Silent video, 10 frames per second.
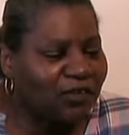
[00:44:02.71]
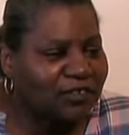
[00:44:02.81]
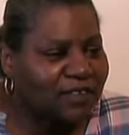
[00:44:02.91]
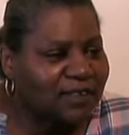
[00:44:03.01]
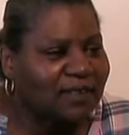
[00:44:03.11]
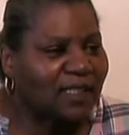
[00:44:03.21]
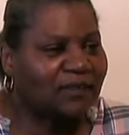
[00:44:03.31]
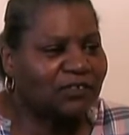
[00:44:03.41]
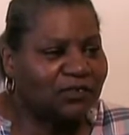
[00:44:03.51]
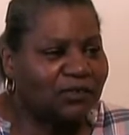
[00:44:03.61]
Oches
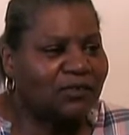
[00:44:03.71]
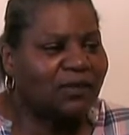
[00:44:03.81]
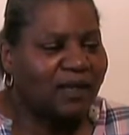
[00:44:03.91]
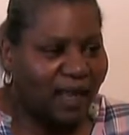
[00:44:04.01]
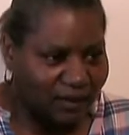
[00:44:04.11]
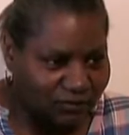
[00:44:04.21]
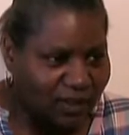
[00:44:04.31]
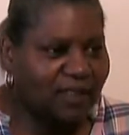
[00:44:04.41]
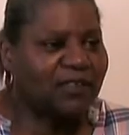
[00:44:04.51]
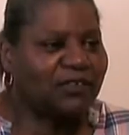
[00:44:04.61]
and do and
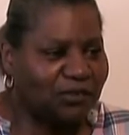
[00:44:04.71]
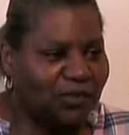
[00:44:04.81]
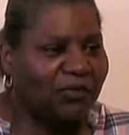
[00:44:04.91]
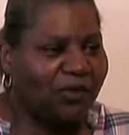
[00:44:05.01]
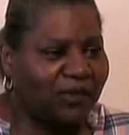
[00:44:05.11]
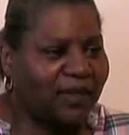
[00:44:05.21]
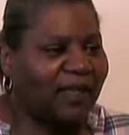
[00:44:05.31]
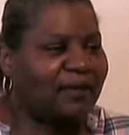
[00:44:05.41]
really do the work.